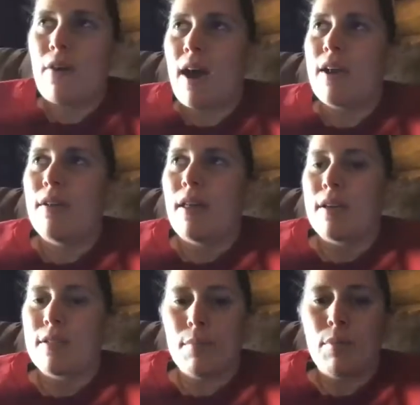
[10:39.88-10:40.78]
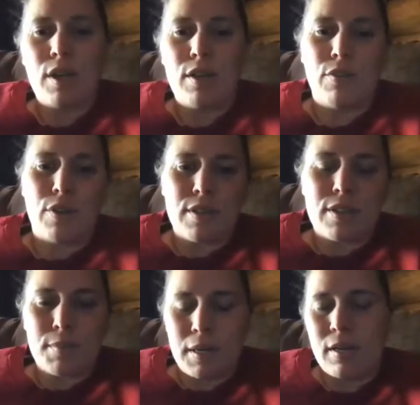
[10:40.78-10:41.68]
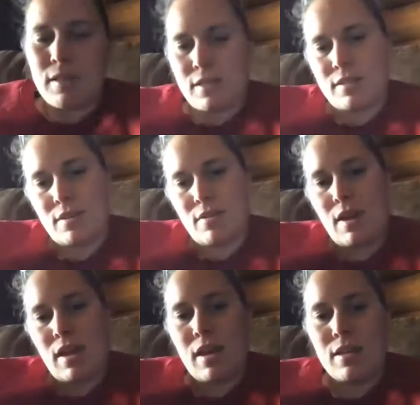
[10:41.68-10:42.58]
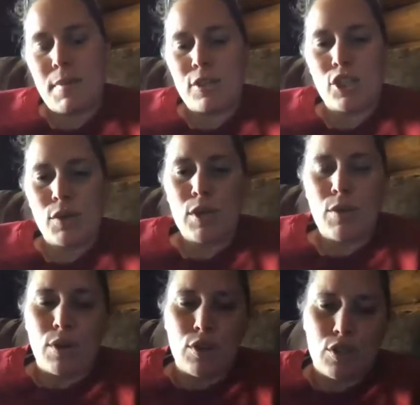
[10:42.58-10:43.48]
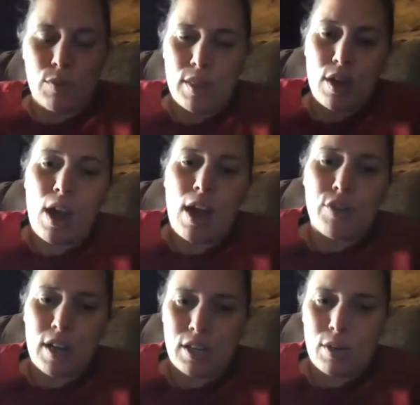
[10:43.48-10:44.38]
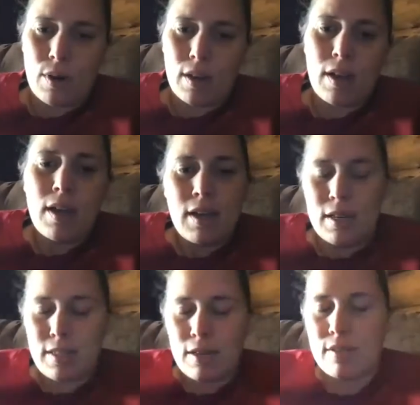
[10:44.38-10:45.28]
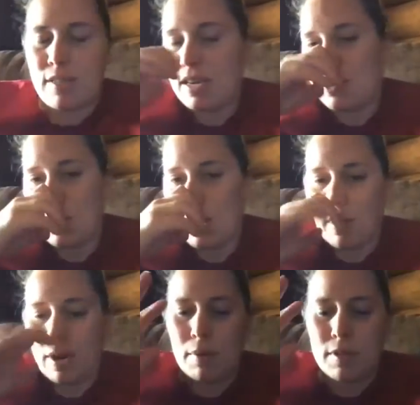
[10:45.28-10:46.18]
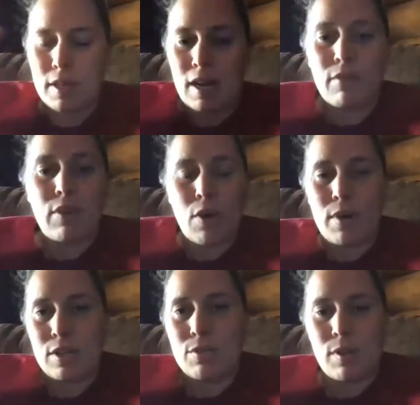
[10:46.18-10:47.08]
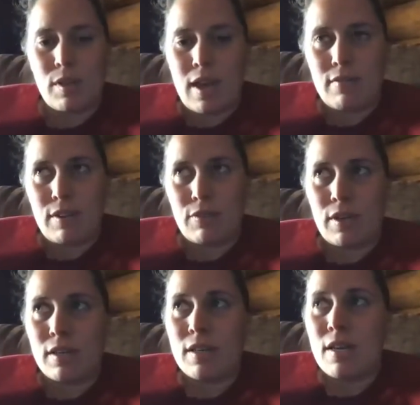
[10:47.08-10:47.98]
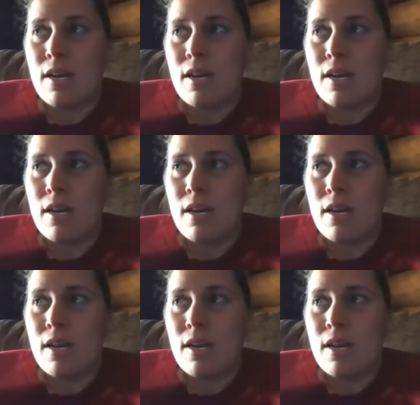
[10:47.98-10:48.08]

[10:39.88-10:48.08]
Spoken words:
had like some pretty diverse experiences though, like especially when you were doing the contracting work. It sounds like you were able to kind of go into a lot of different